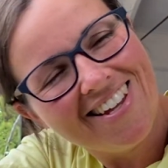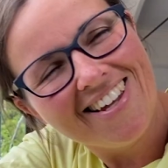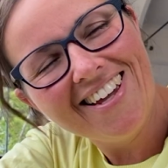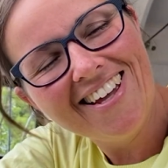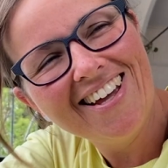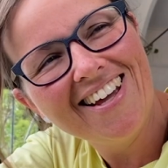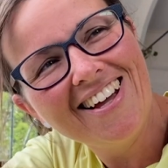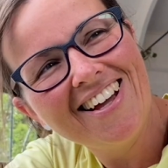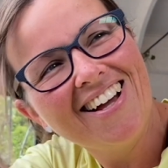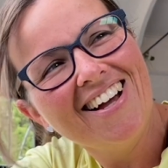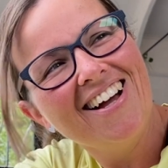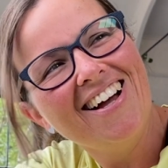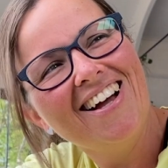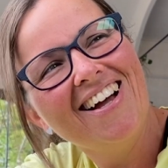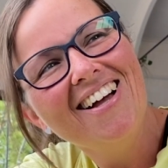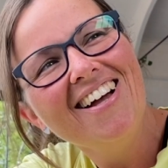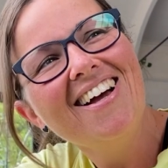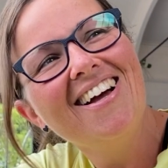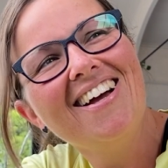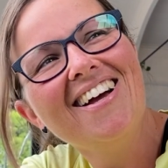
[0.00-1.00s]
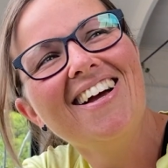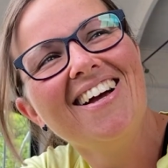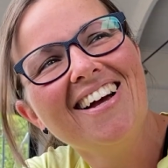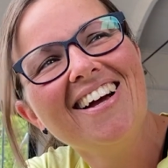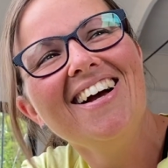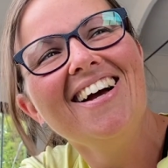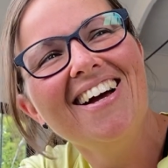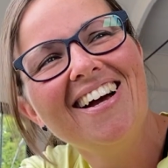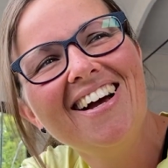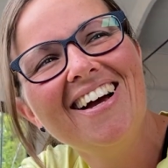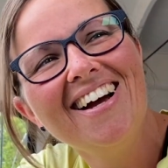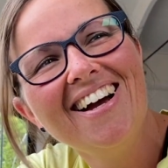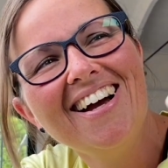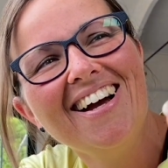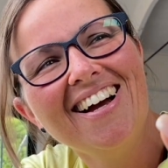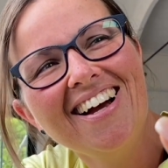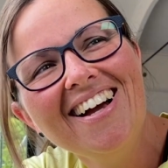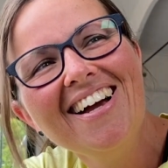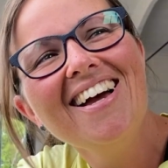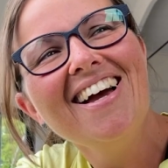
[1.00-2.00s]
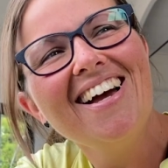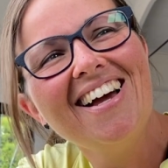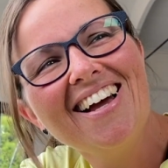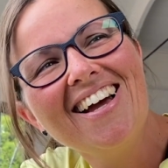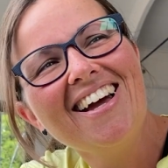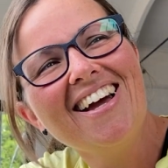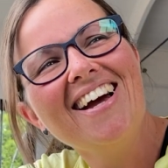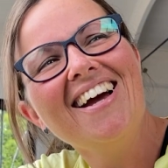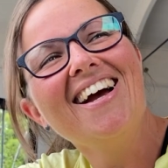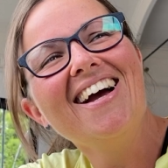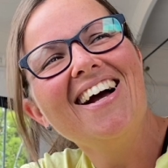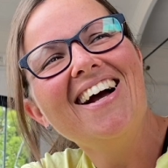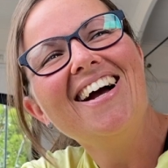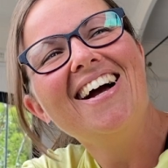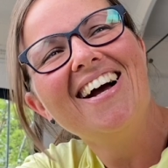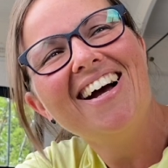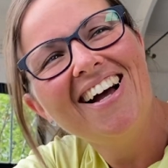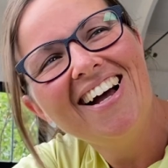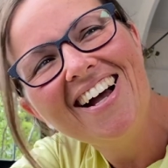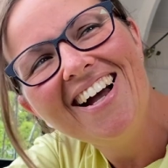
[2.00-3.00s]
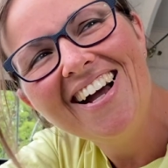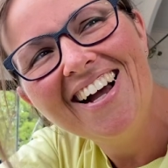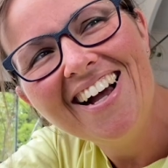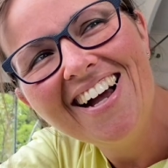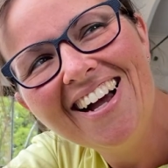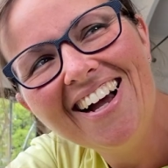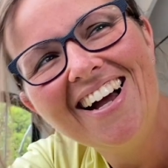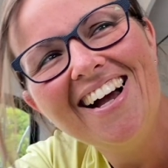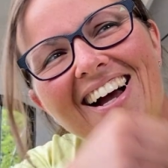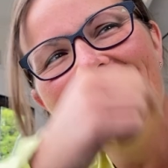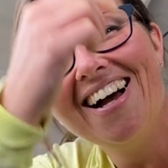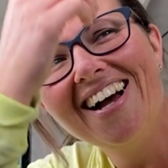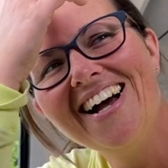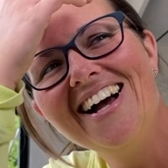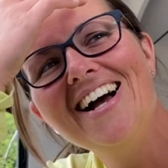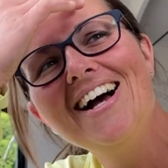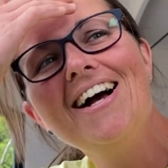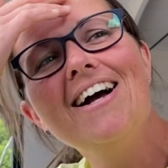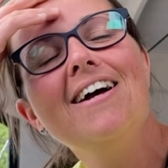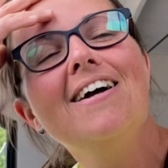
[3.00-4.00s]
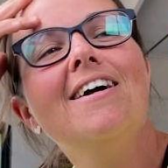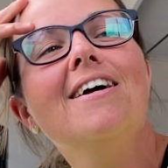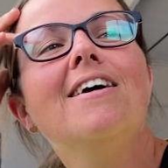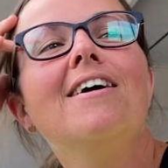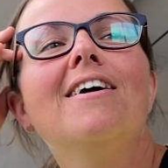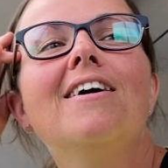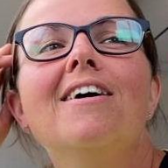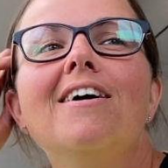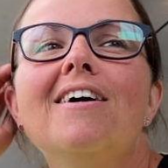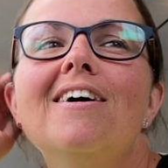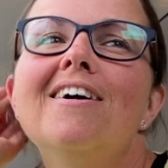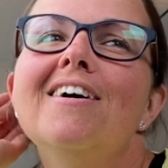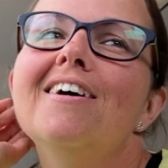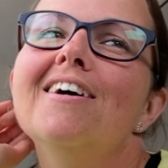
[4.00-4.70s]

You're like the fifth person that has said that to me. So you're in?